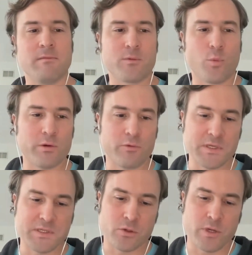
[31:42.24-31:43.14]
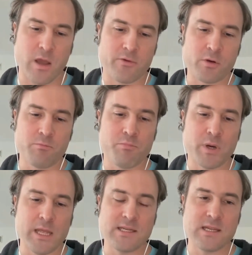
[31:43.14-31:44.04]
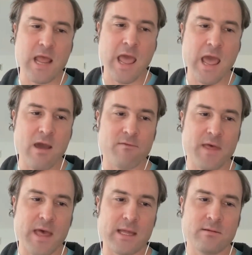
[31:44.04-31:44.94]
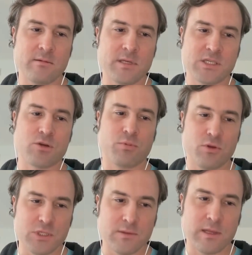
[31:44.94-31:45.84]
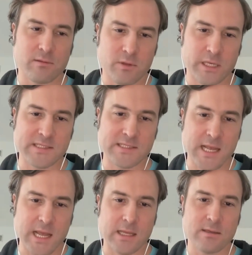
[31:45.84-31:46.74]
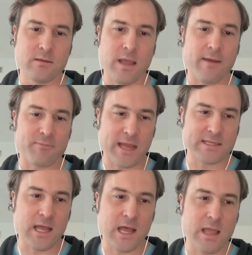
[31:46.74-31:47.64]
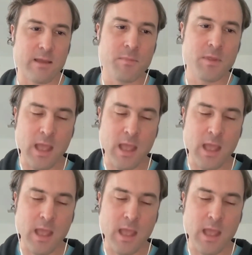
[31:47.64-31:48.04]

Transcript: for one reason or another, but didn't have that distribution that Linux had at that time.